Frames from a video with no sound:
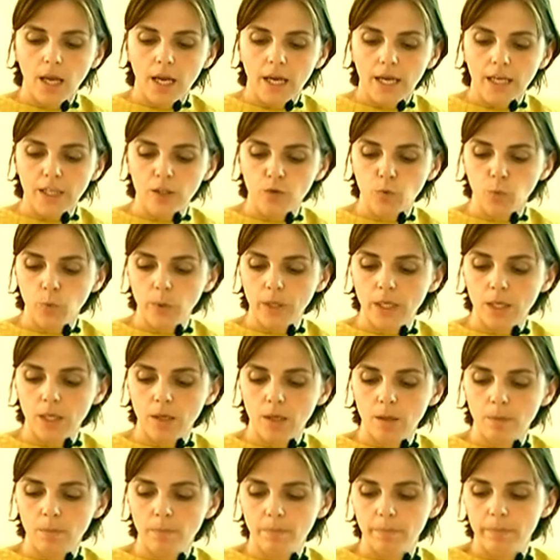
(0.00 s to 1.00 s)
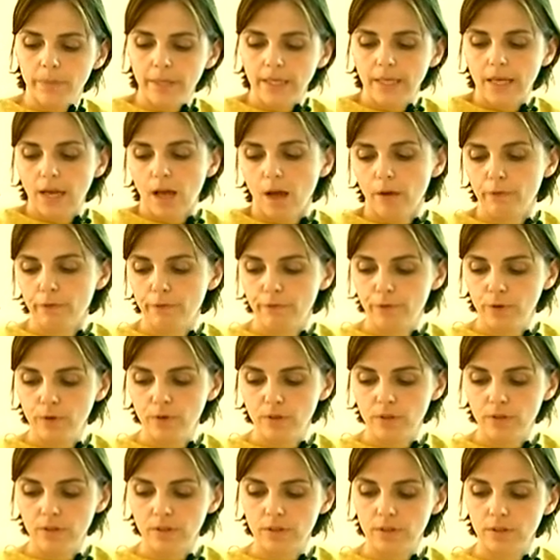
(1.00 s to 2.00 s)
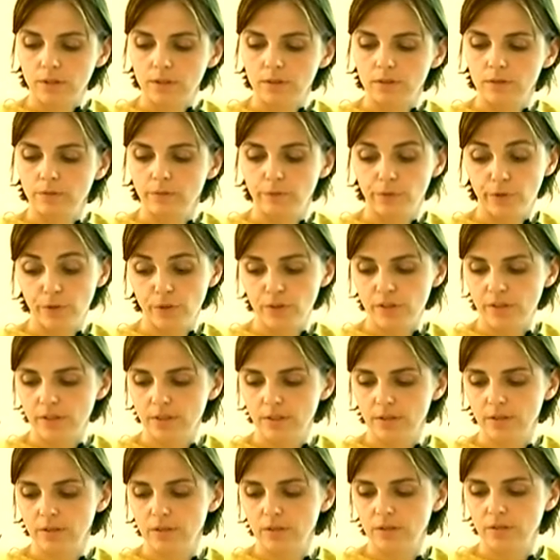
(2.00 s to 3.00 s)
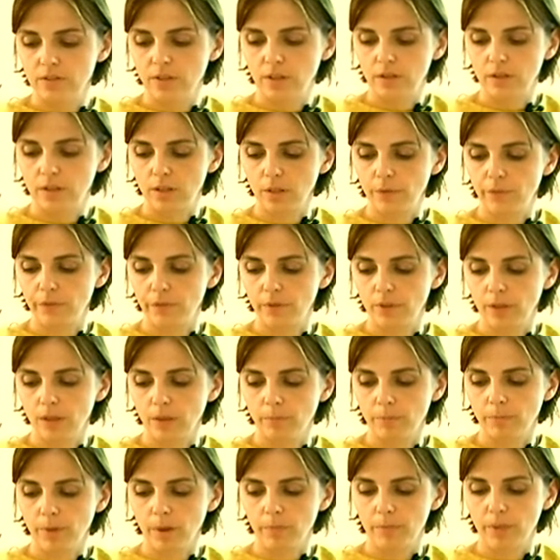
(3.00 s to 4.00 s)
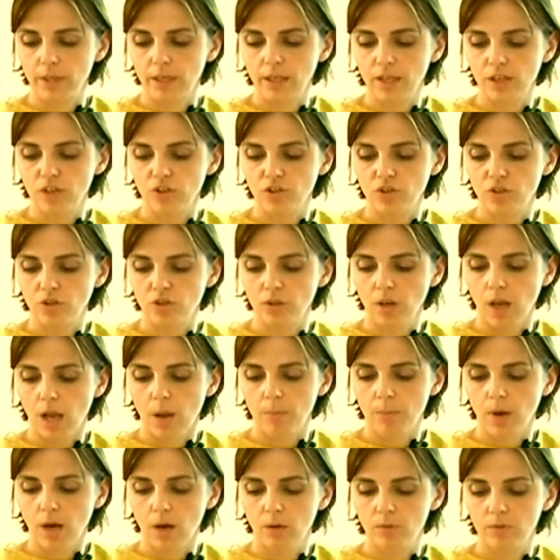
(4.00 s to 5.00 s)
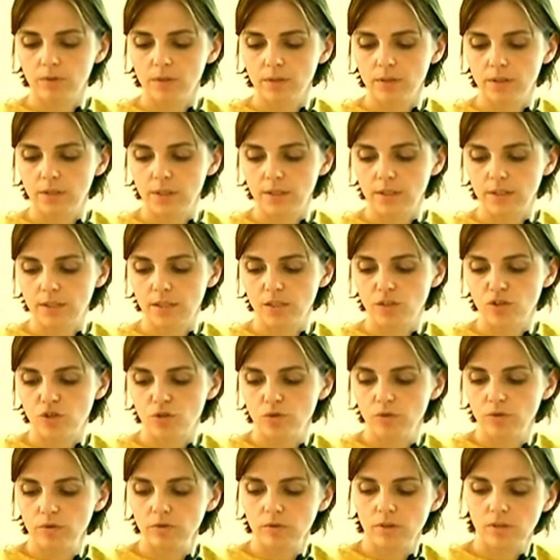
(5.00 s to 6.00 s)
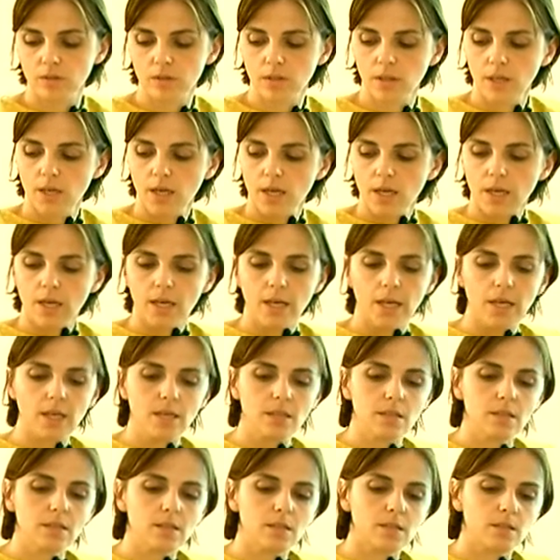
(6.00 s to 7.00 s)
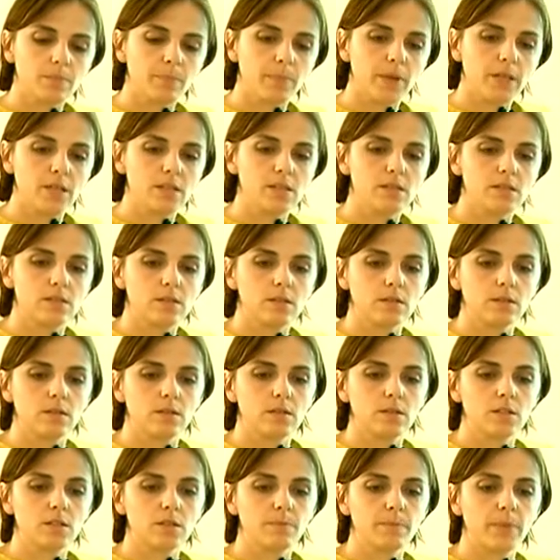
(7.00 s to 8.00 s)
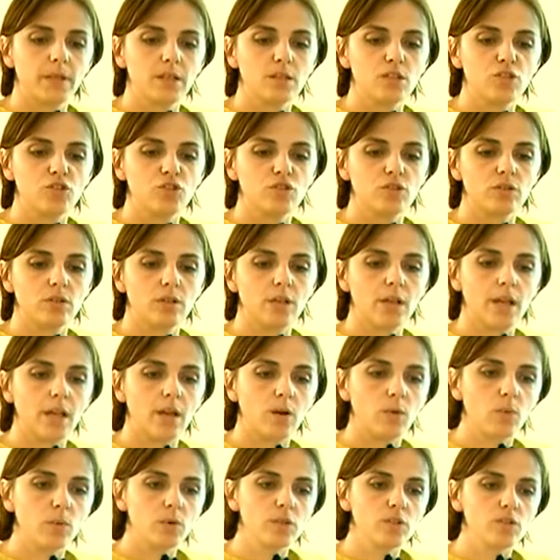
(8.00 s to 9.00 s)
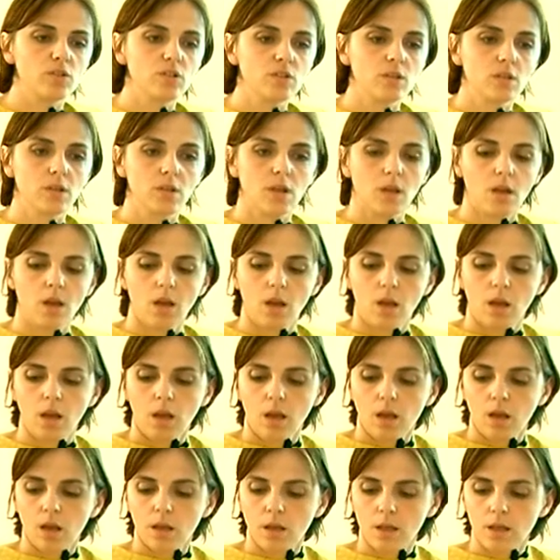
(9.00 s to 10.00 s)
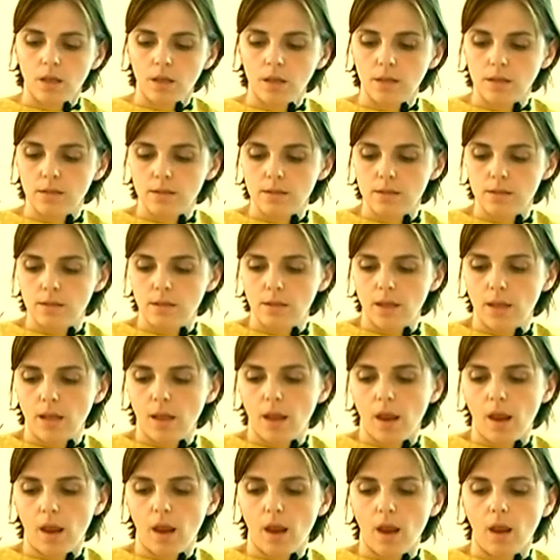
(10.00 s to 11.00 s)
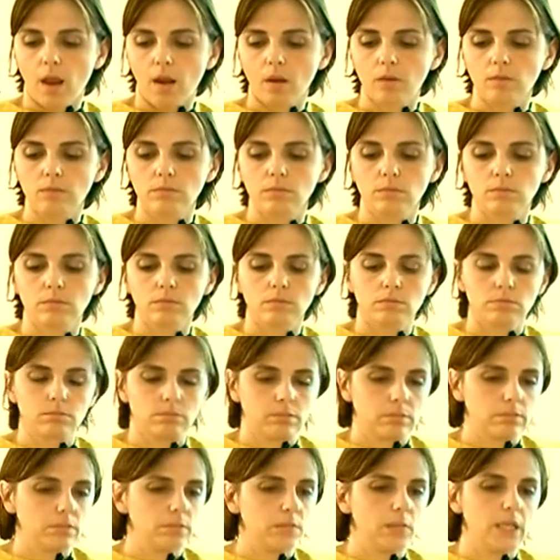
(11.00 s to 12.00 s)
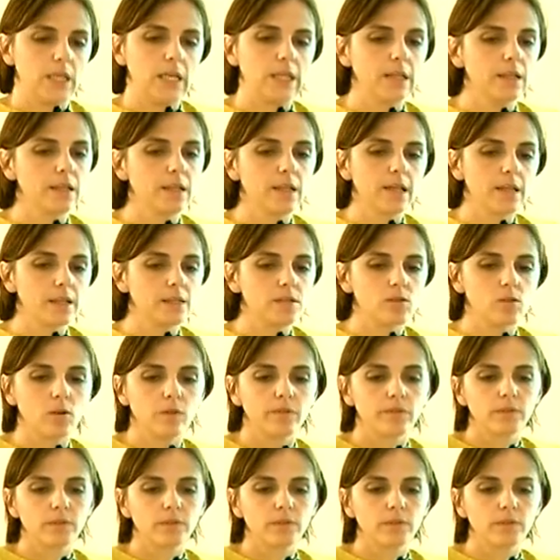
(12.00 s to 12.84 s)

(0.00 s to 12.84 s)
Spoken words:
It will be a first scientific publication about these issues in Spanish language. It's the index of